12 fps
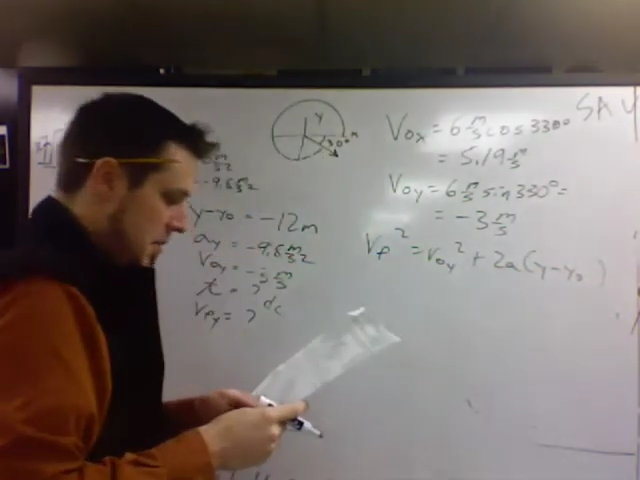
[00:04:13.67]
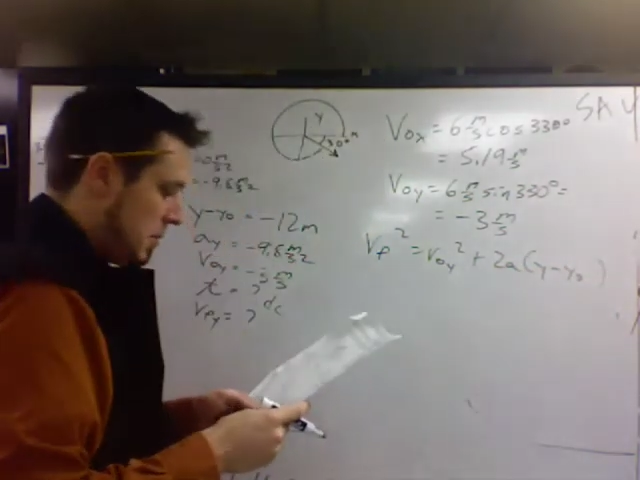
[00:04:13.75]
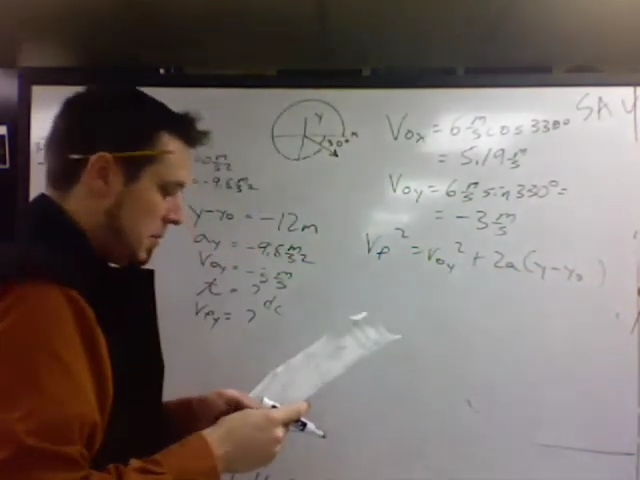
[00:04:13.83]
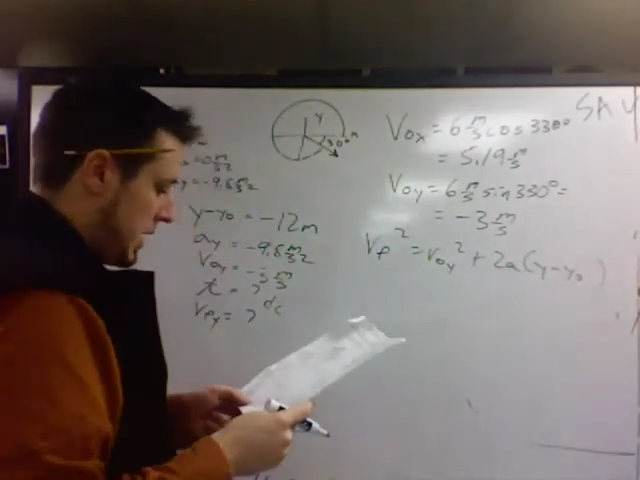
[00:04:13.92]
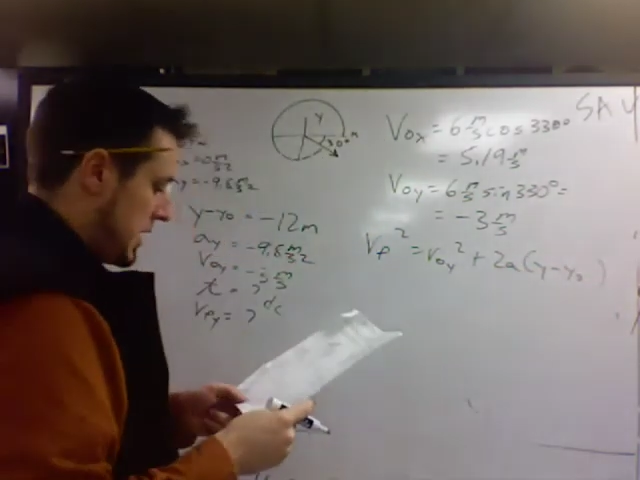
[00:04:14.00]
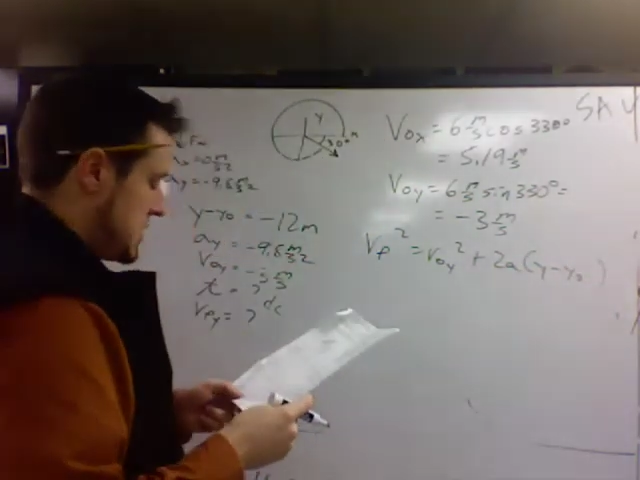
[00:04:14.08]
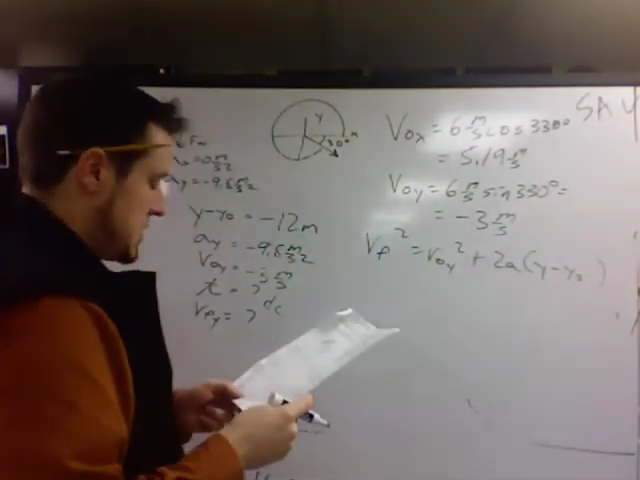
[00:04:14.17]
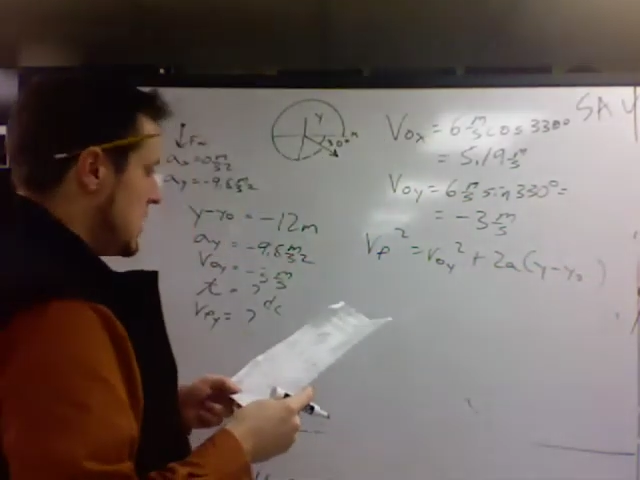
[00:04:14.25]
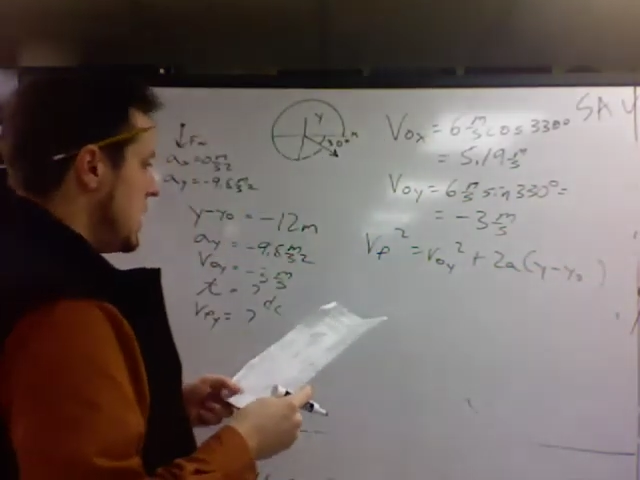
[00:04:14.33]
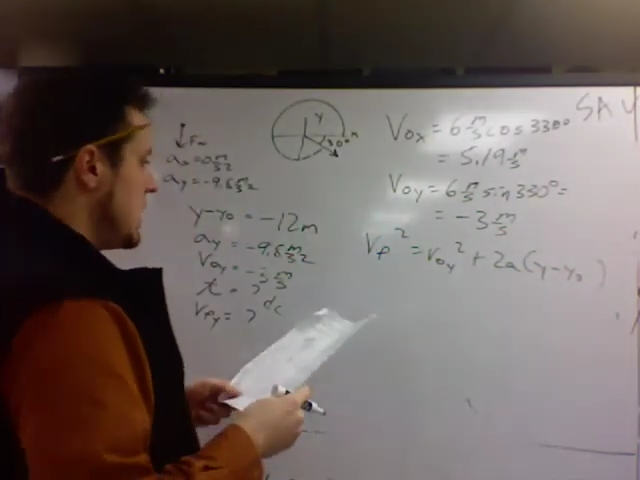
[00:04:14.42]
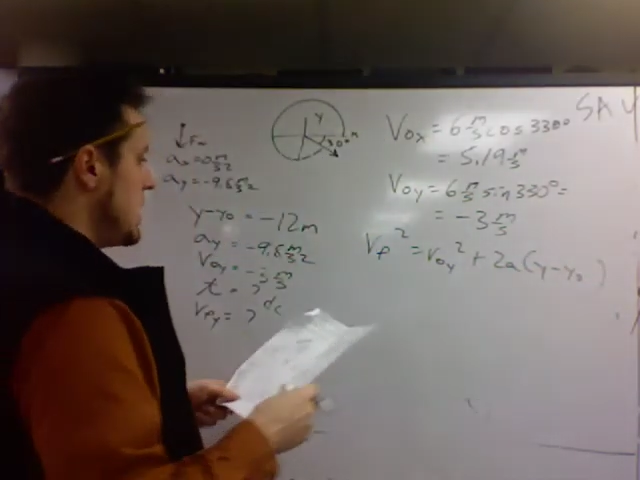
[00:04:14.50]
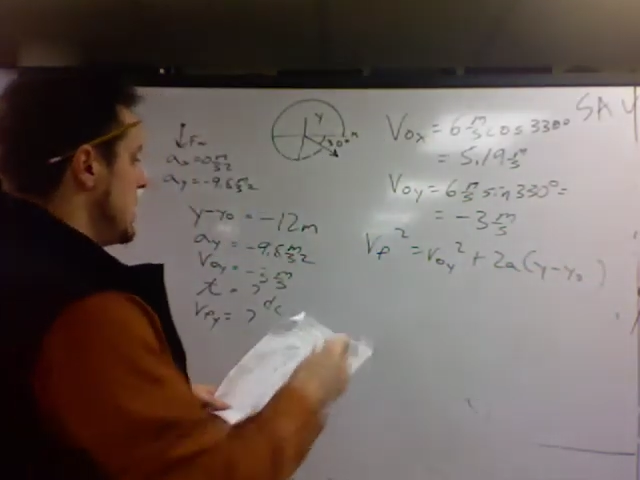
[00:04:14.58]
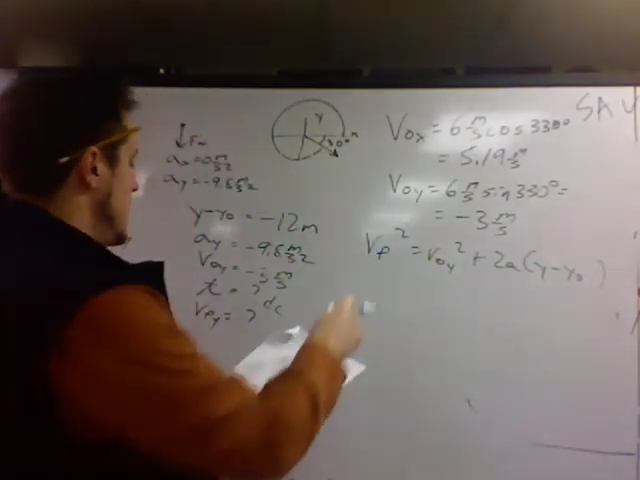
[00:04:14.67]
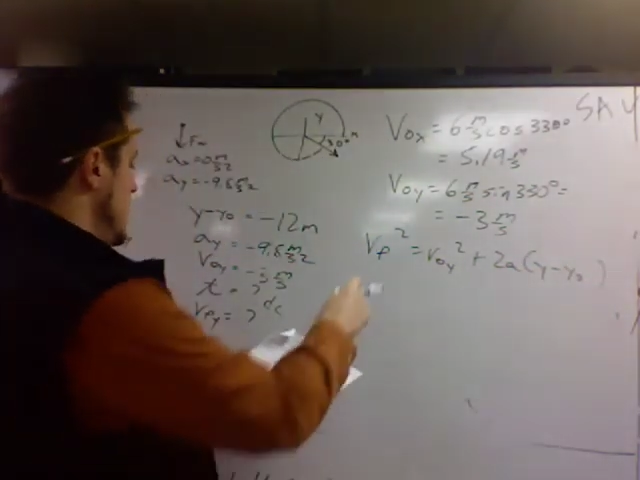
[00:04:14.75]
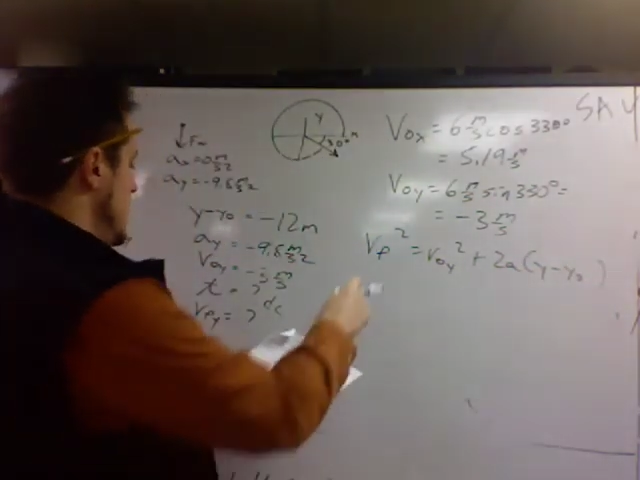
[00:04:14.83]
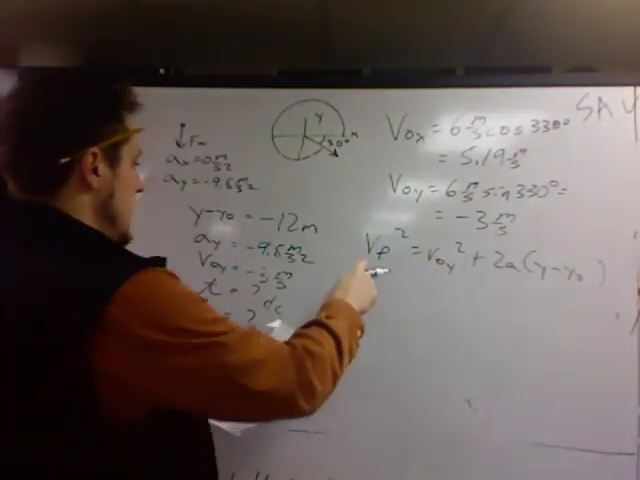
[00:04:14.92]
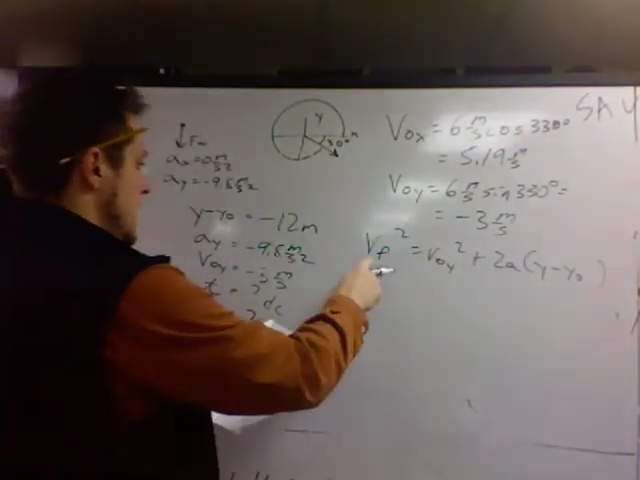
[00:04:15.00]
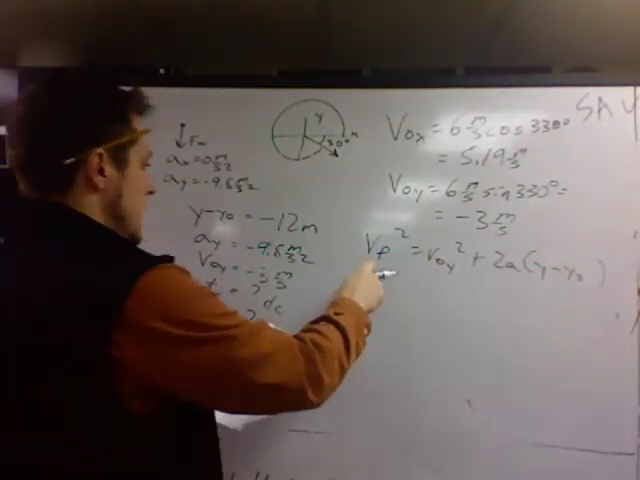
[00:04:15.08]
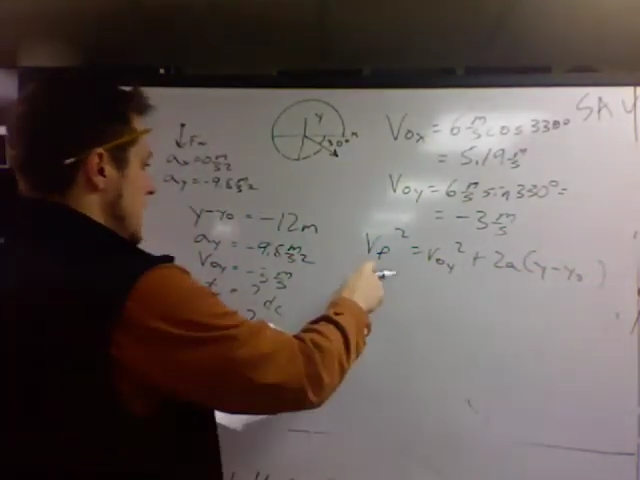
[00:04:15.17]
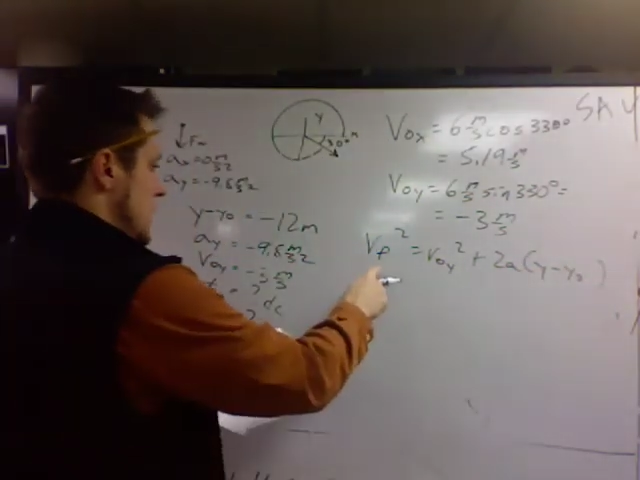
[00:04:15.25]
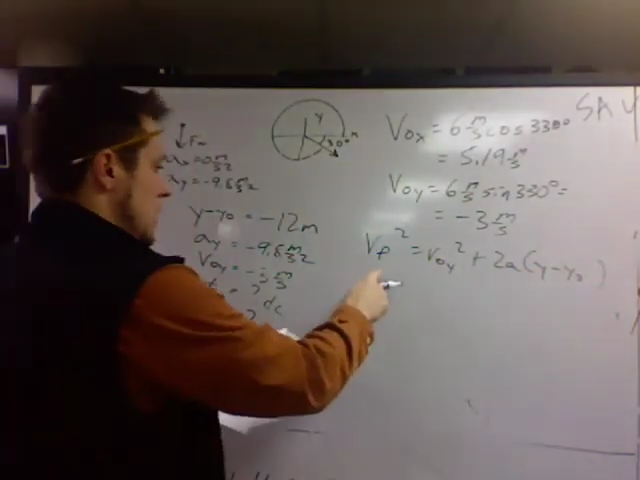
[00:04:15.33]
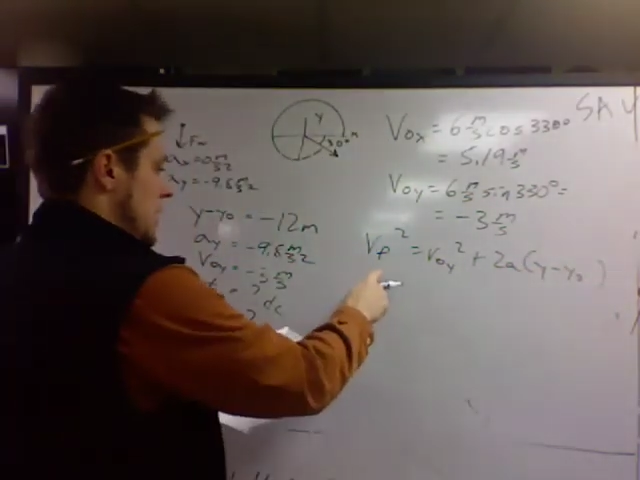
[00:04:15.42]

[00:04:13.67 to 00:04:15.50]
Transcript: plug and chug. We're